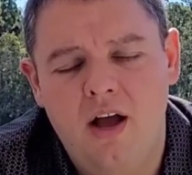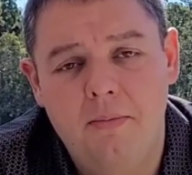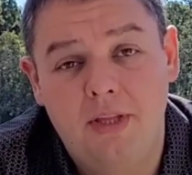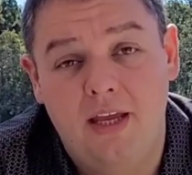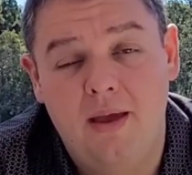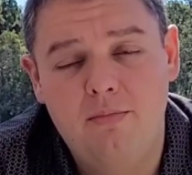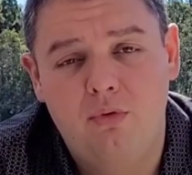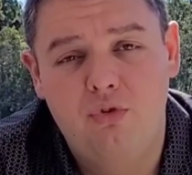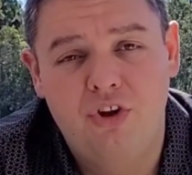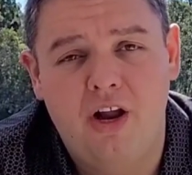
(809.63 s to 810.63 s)
They came
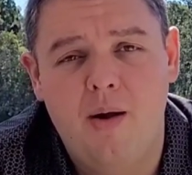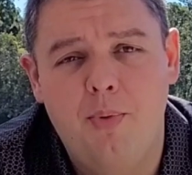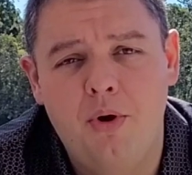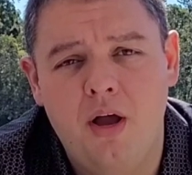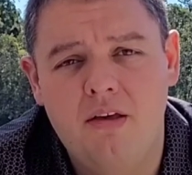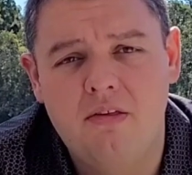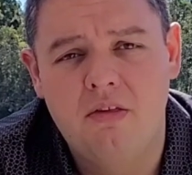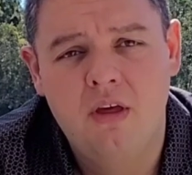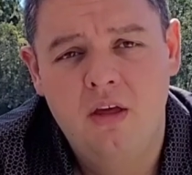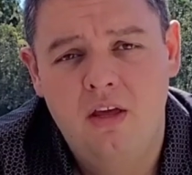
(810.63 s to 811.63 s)
to check up on
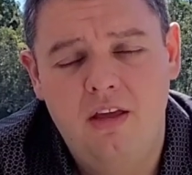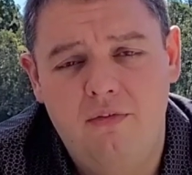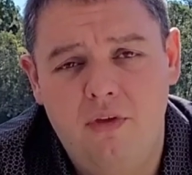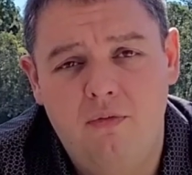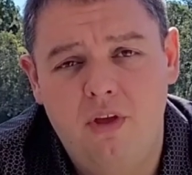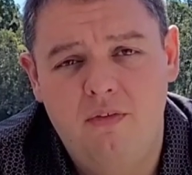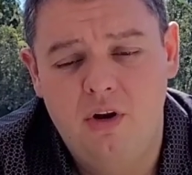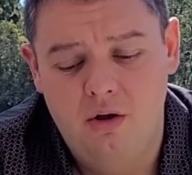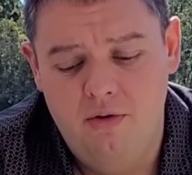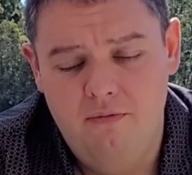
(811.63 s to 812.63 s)
us. If you
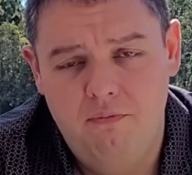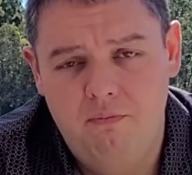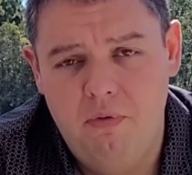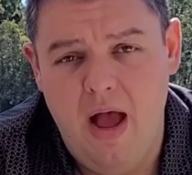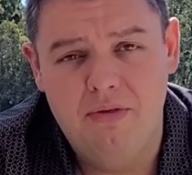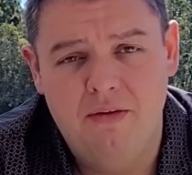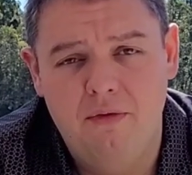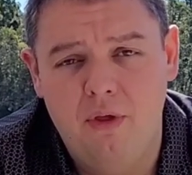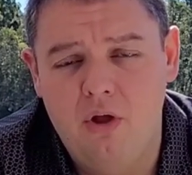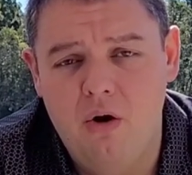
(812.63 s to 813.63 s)
know, how's
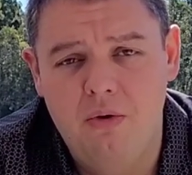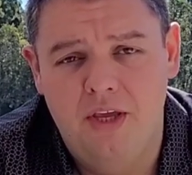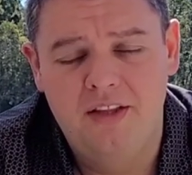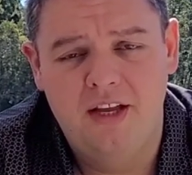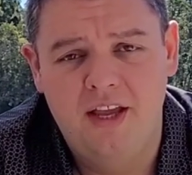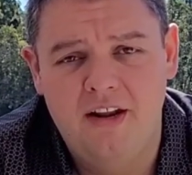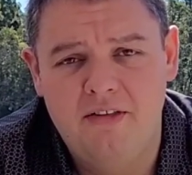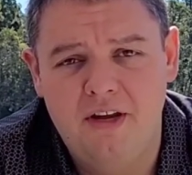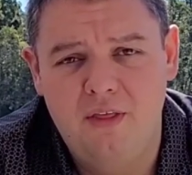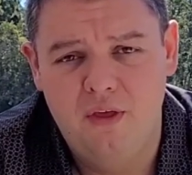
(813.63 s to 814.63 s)
everything going? Can I get
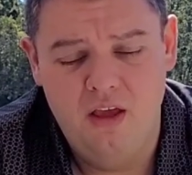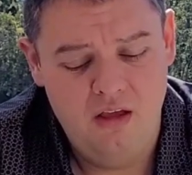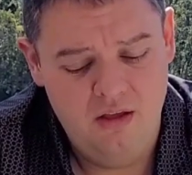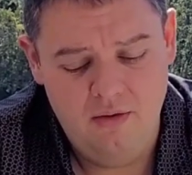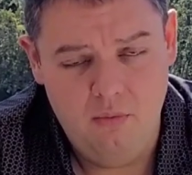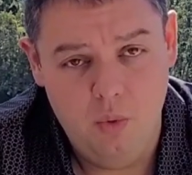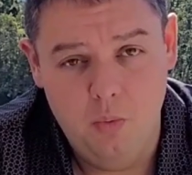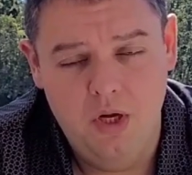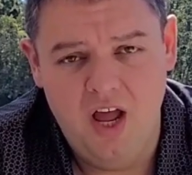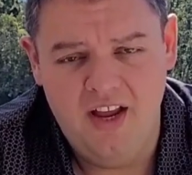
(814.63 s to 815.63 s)
us anything? Would
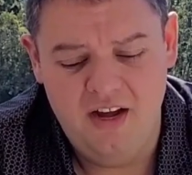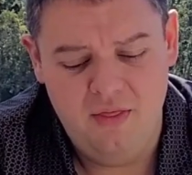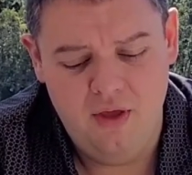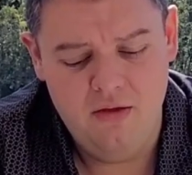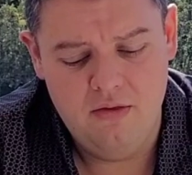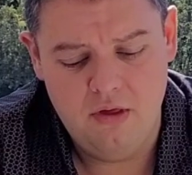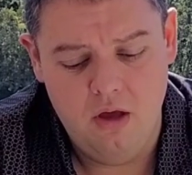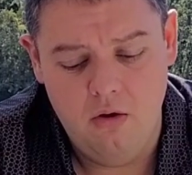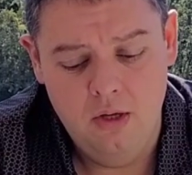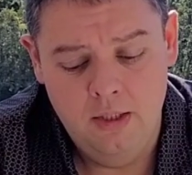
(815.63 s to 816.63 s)
we like anything?
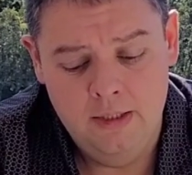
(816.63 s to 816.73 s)
So,